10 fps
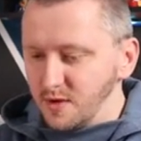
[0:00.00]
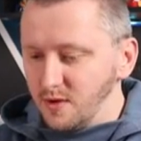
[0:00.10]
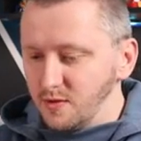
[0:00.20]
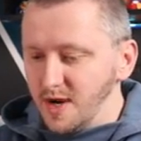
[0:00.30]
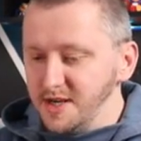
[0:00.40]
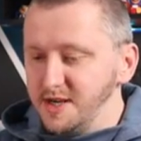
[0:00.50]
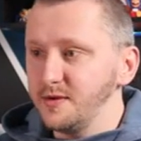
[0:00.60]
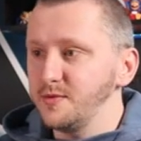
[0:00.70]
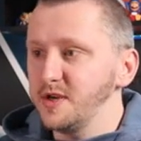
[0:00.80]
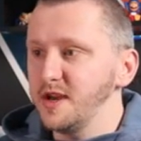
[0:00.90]

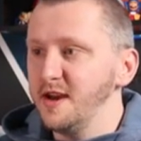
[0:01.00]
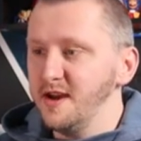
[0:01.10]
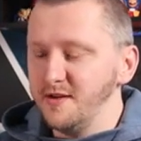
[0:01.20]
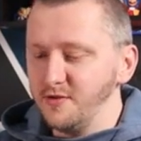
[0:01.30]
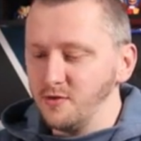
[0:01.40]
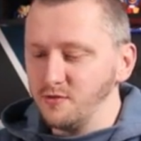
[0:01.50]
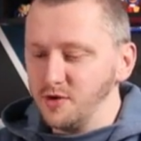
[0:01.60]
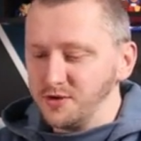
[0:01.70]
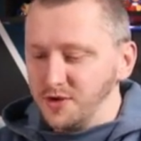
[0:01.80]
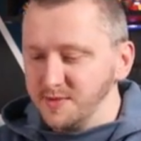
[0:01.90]
Alrighty, we have a
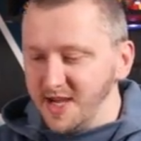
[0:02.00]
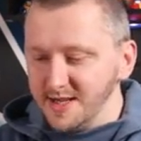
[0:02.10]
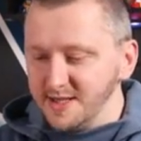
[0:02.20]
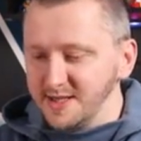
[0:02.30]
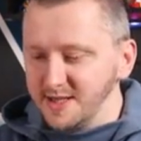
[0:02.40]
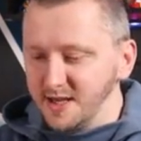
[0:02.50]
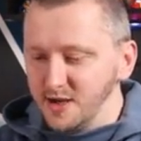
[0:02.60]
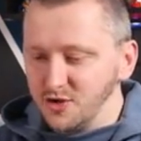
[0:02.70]
Rotom Dex,